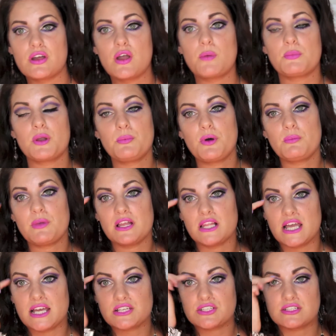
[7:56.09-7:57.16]
I'm going to put my
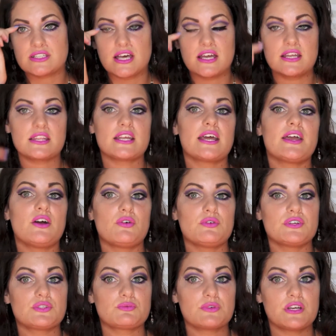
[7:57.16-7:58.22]
lashes on, and then I
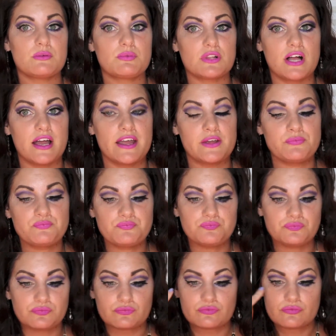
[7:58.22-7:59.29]
always reapply.
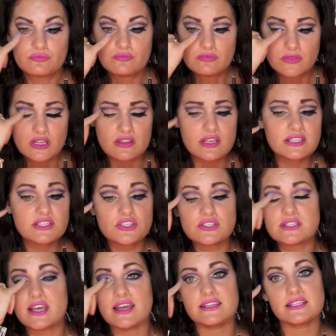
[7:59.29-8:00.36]
This
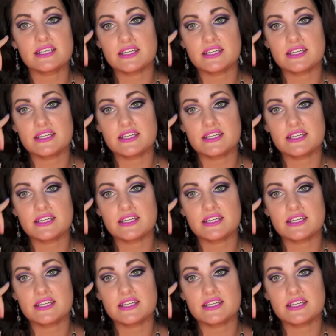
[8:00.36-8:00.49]
just kind